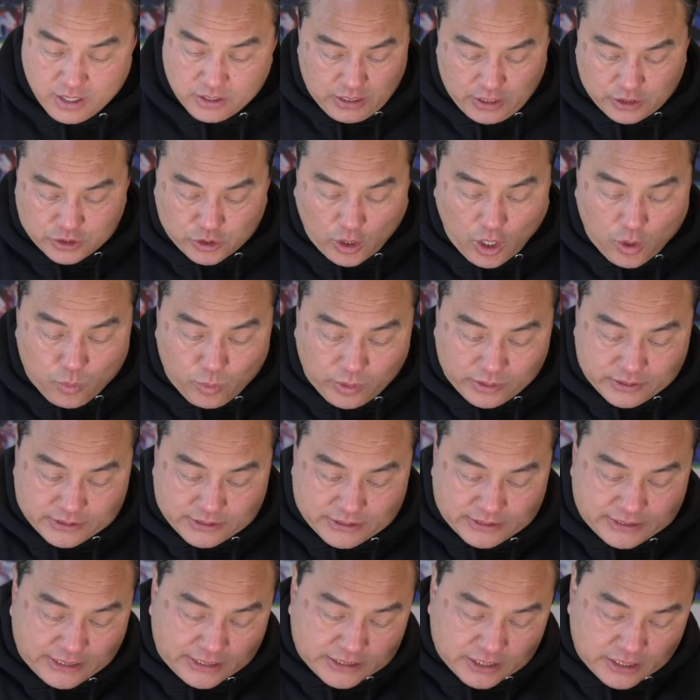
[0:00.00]
Let's start with
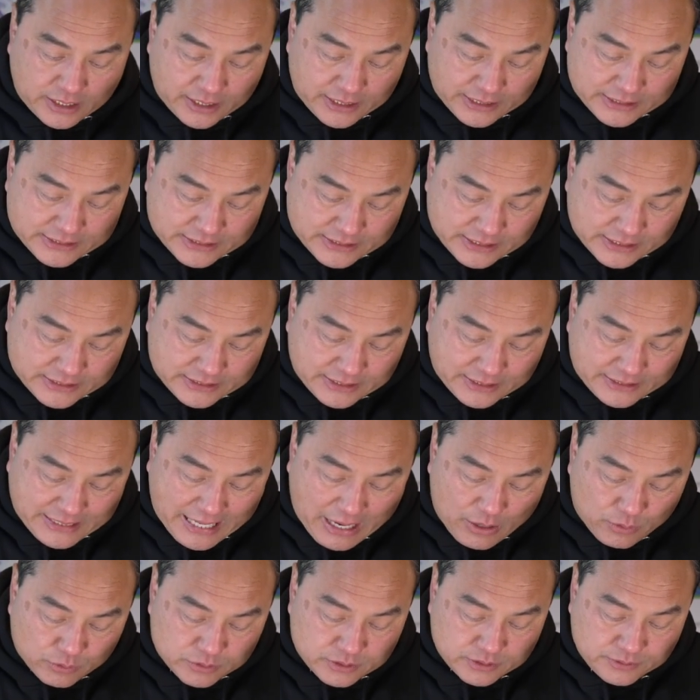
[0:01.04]

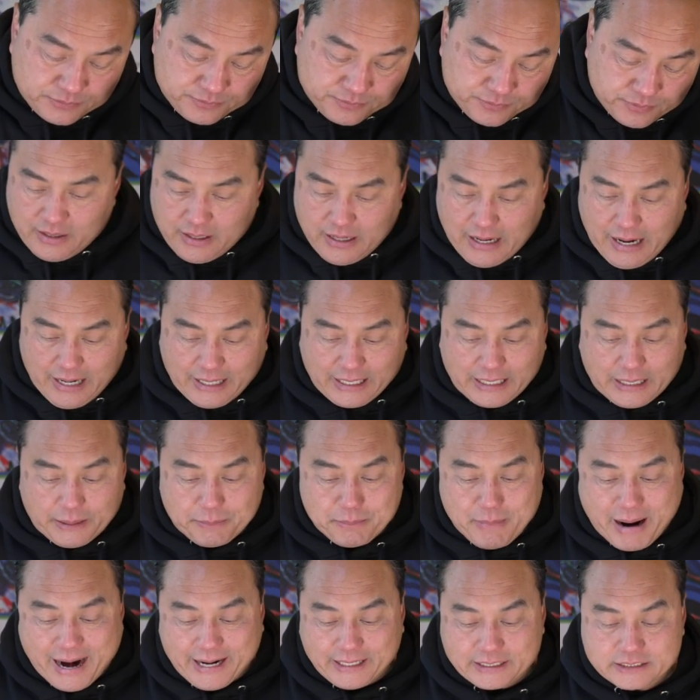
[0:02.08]
$660,000. I got a
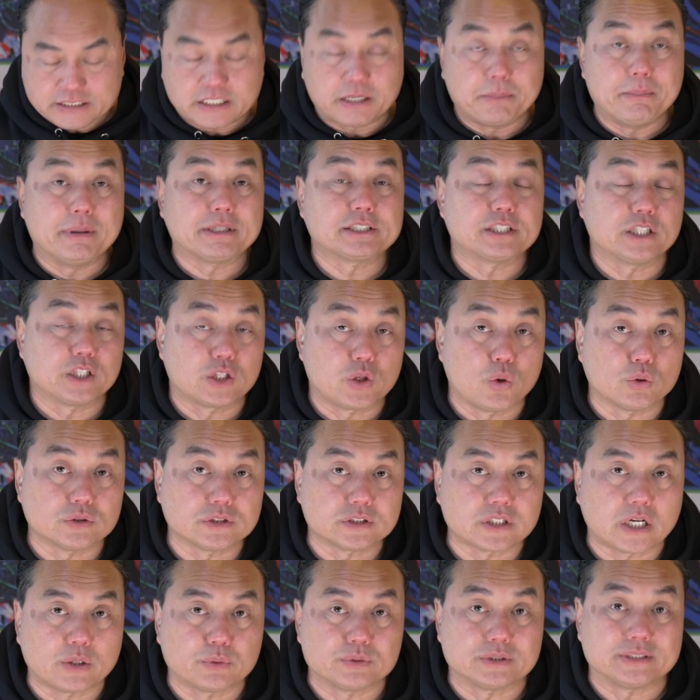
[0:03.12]
minus commission
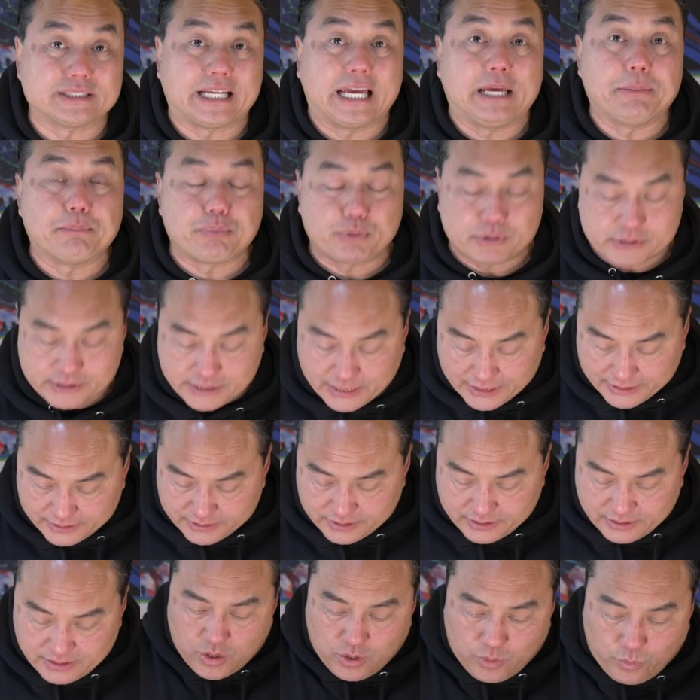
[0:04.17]
closing cost, which is
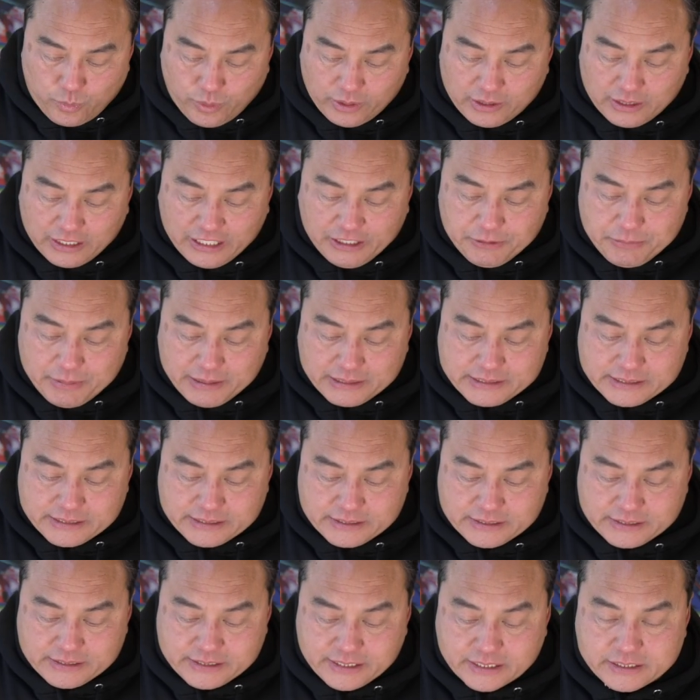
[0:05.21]
8%, would leave me
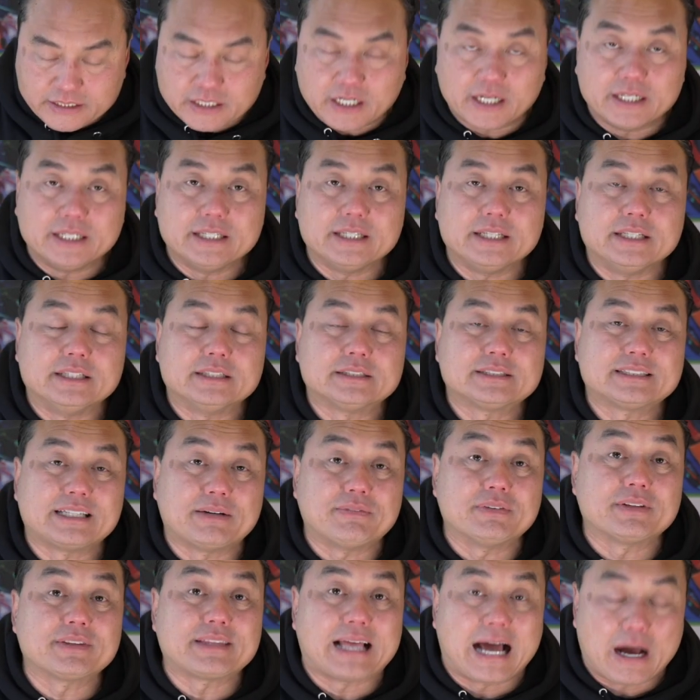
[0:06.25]

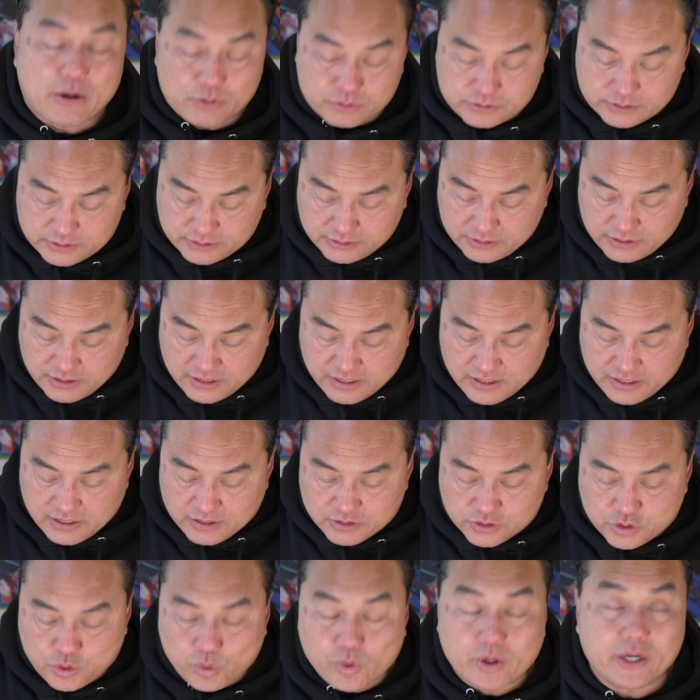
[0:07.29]

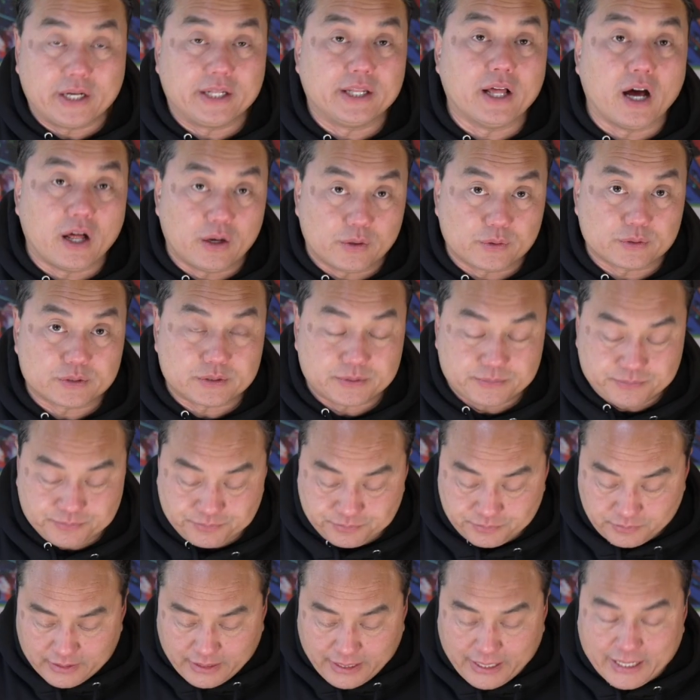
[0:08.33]
$607,200.
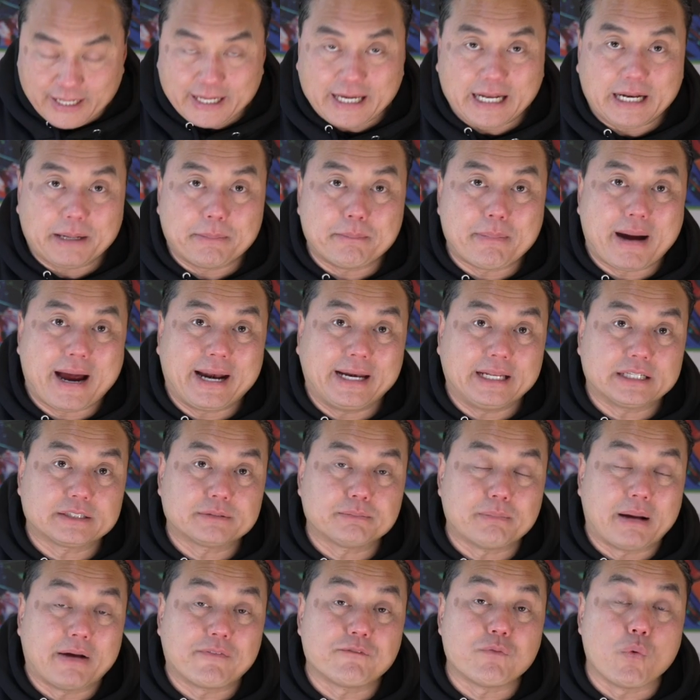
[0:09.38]
Then I got to
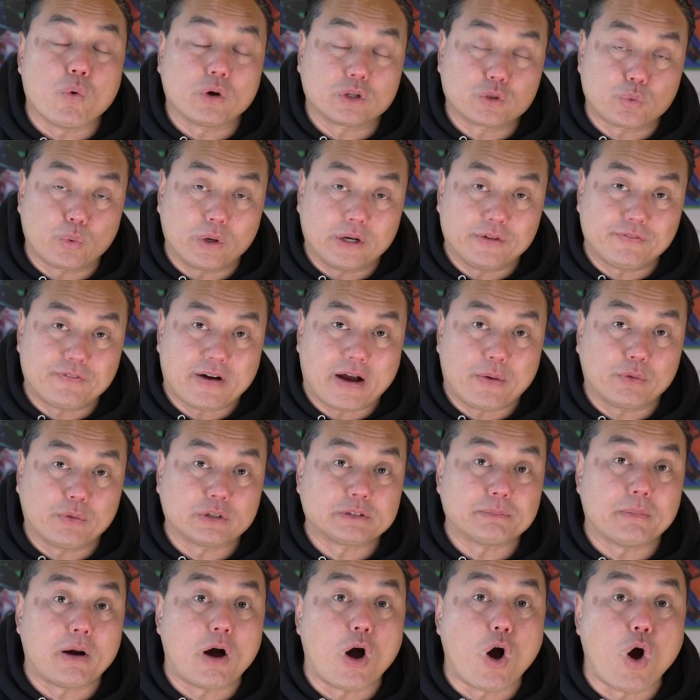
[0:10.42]
minus my $425,000, which
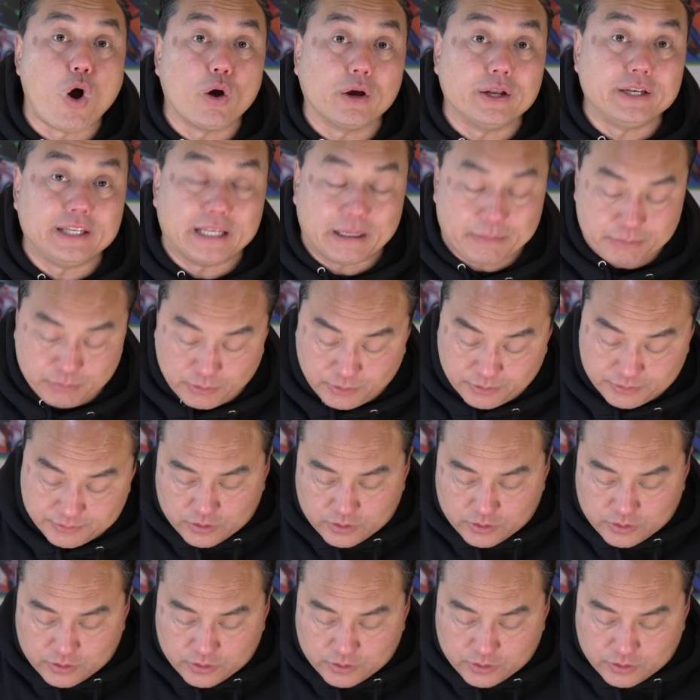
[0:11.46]
is my all-in number.